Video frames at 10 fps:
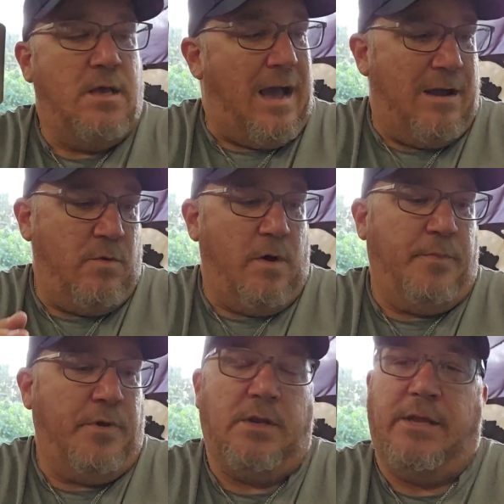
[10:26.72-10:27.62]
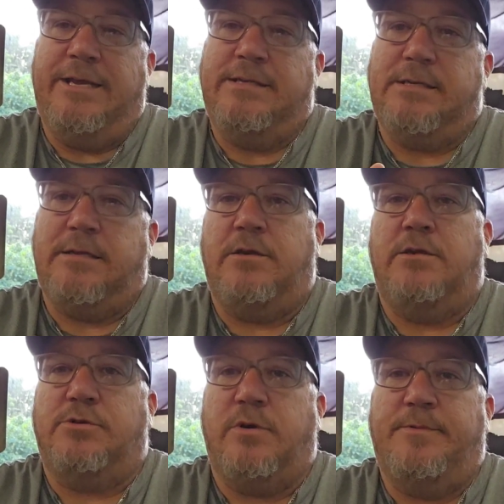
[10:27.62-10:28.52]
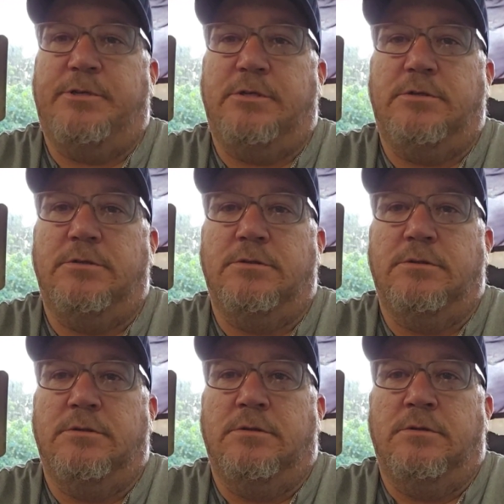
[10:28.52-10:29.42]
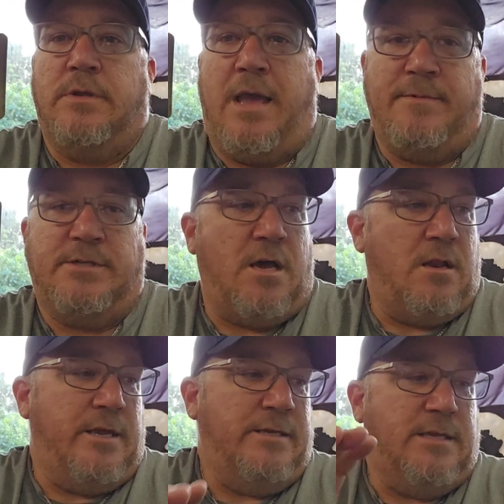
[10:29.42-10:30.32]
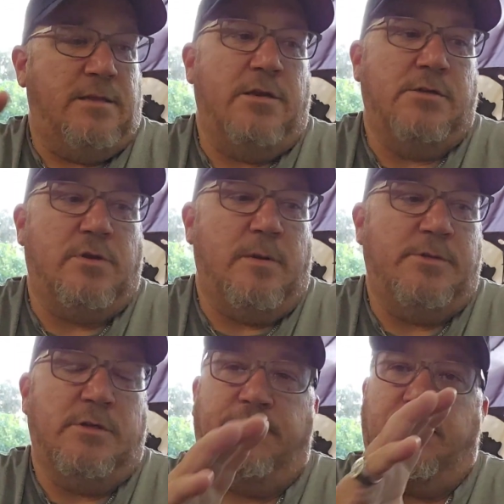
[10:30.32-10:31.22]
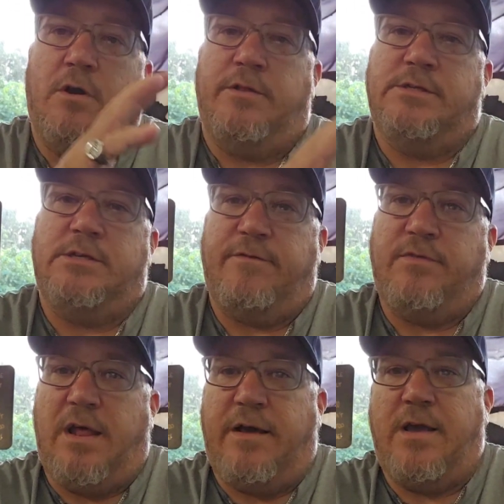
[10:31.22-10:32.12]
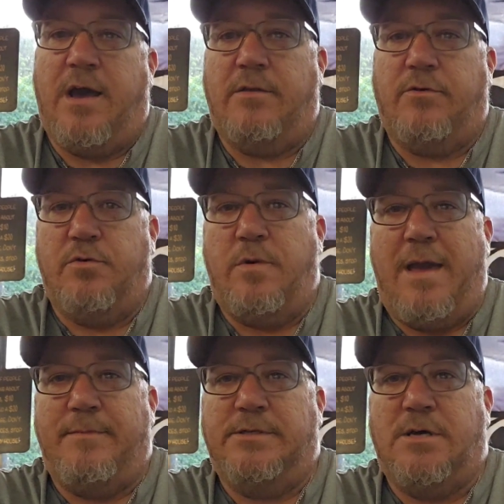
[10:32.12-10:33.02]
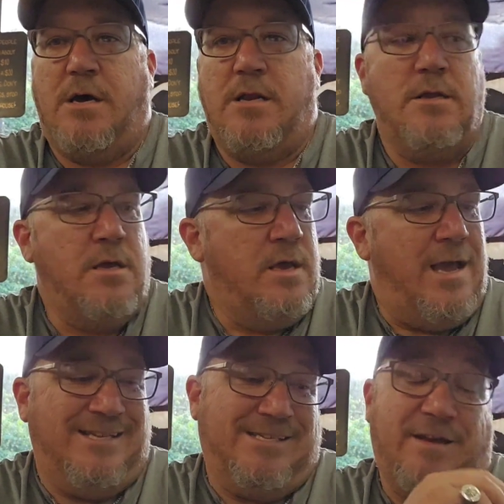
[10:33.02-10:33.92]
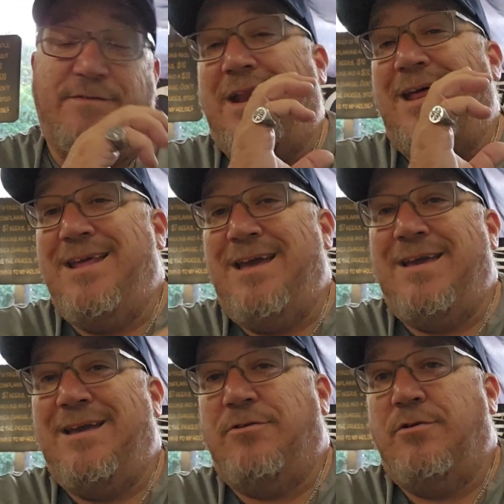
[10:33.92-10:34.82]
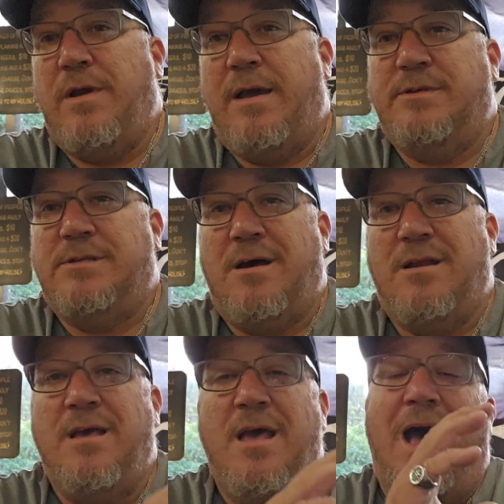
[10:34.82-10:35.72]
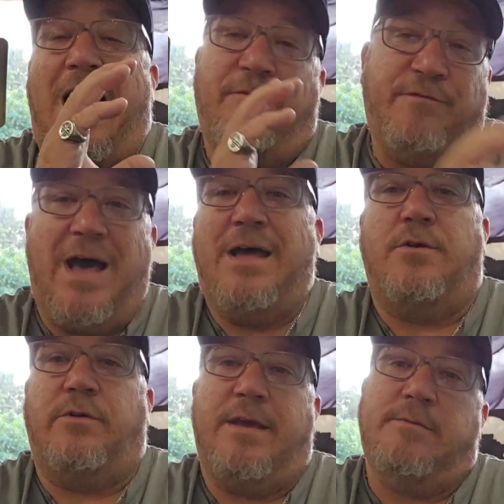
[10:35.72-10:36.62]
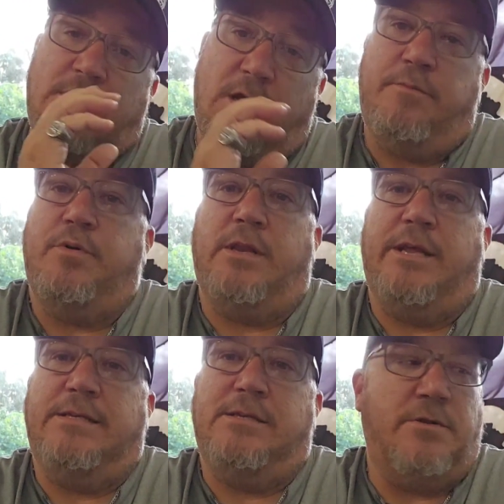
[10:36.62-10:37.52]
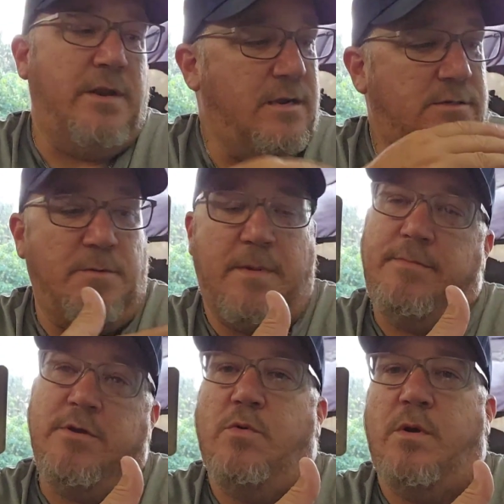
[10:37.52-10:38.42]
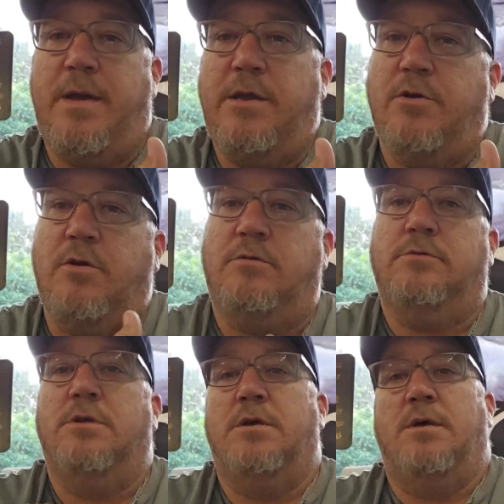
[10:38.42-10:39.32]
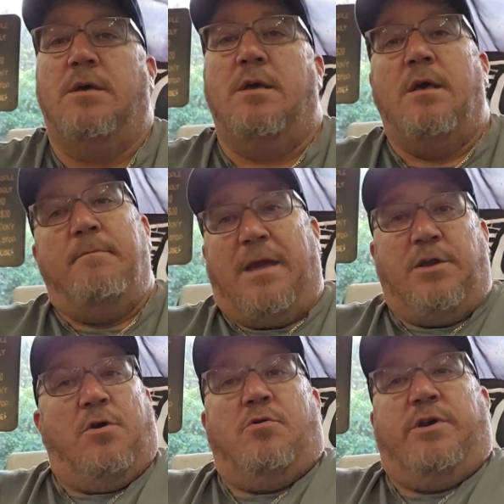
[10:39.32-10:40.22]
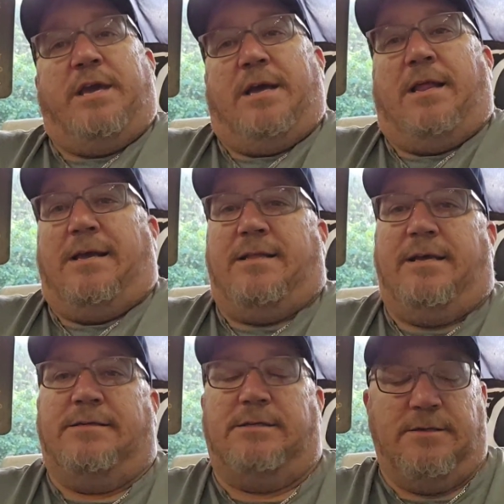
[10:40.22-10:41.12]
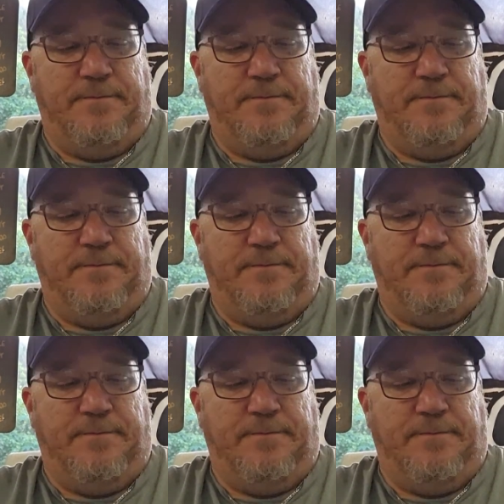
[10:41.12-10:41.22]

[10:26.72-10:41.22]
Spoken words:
I will put links in the description, Amazon links in the description for all the stuff that I got through Amazon, and the stuff that I didn't get through Amazon, I'll find on Amazon and put links on there. So maybe you want to make your own kit like this.